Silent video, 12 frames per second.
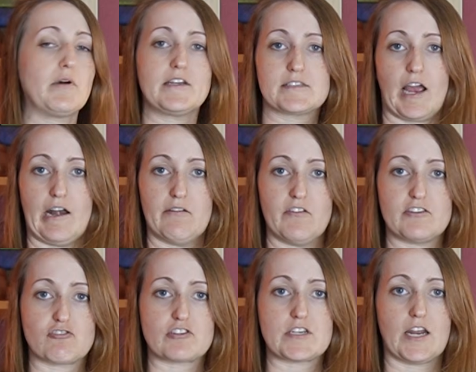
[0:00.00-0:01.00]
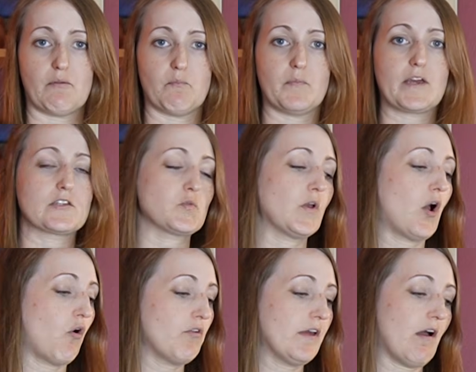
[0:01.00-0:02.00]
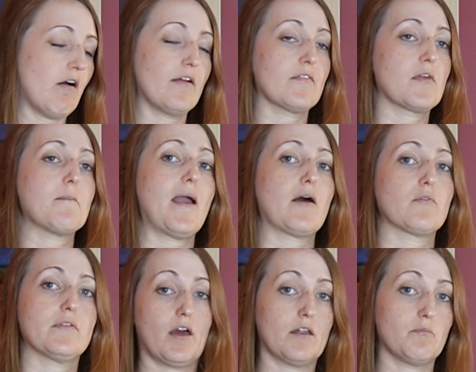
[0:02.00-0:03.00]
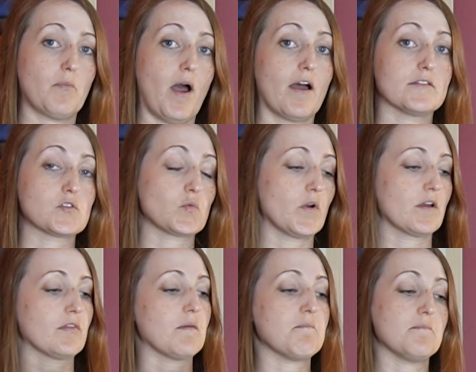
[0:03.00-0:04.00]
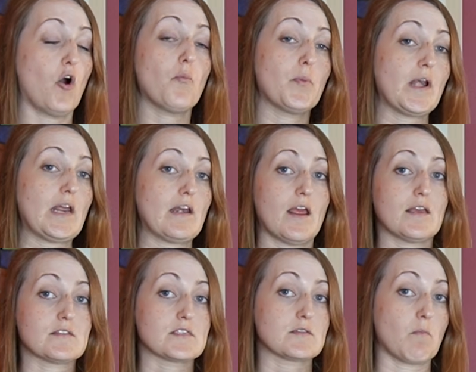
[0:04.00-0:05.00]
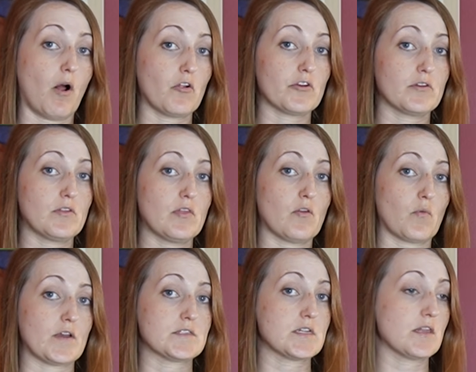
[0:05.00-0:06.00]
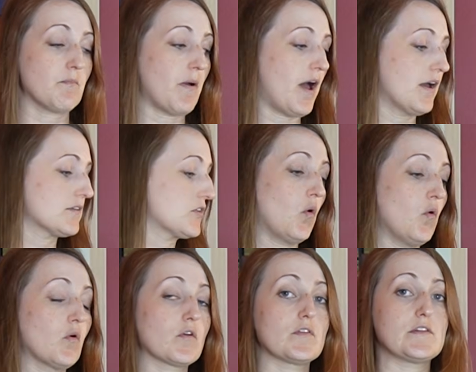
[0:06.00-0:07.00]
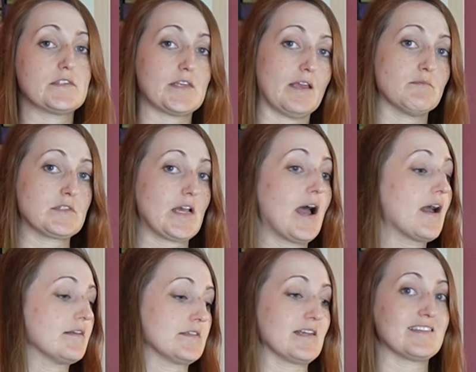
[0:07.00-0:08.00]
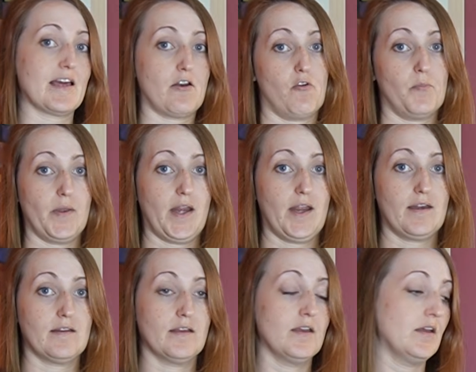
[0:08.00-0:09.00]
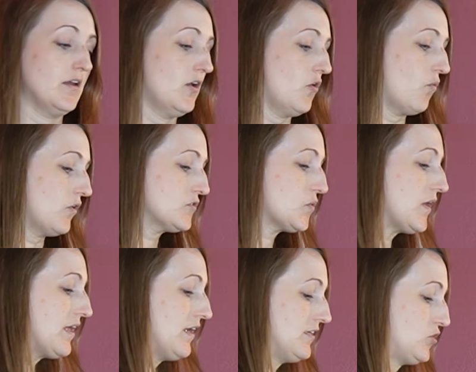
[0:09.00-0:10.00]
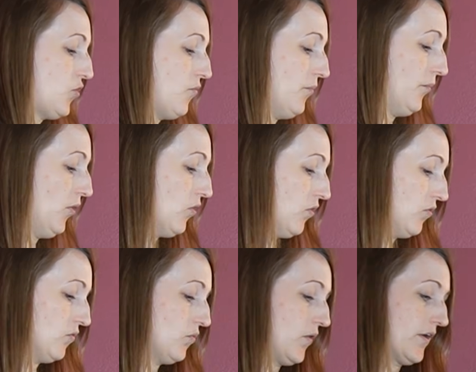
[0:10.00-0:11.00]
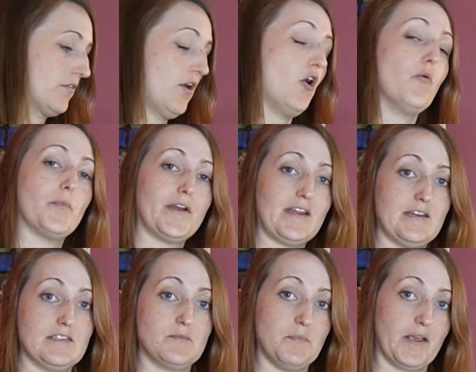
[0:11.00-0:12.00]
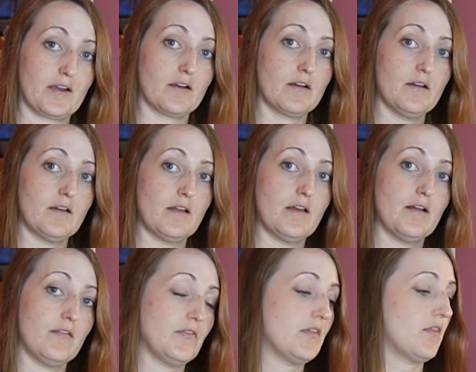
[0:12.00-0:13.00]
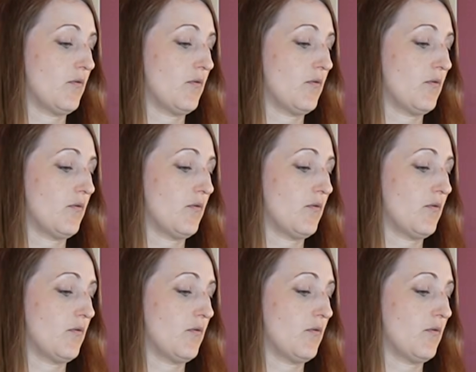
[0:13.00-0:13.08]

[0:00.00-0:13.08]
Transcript: But it's kind of interesting because we only call it the mouth on pots where the opening is smaller than the rest of the pot or the same size as that opening. Once we get into a bowl where the opening is bigger than the